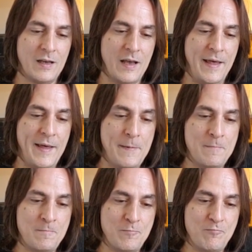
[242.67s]

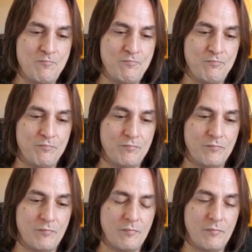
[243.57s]
Um,
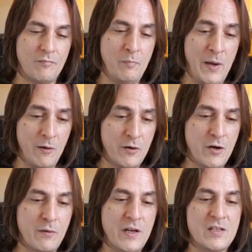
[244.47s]

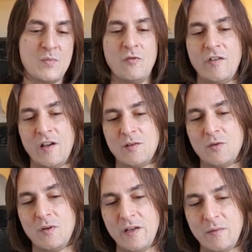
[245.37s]
Mercury is moving
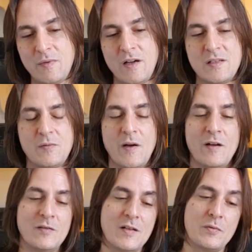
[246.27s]
into Libra as
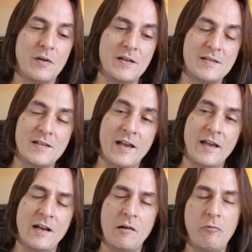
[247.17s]
well on the
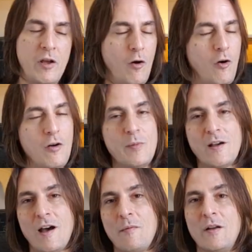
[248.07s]
twenty-second, and we all
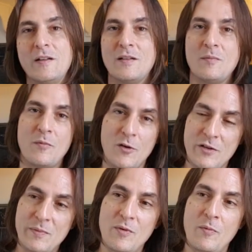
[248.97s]
become a little
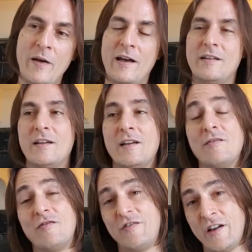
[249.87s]
more diplomatic
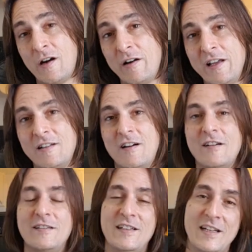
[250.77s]
and fair in
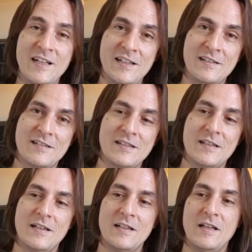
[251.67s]
our dealings,
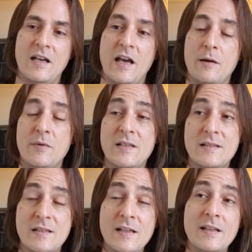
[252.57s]
and we
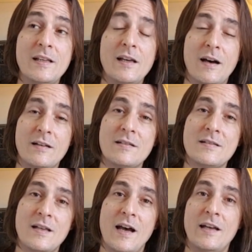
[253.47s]
see the other
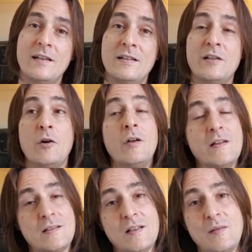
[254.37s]
side and the
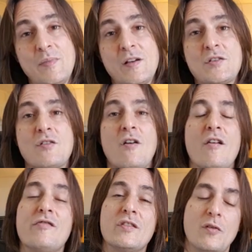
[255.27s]
holistic picture
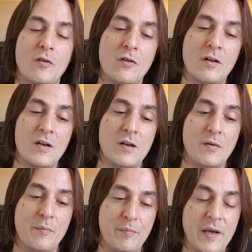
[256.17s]
of it all
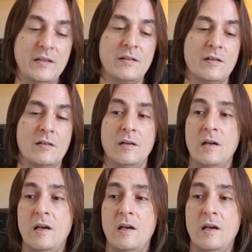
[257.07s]
better.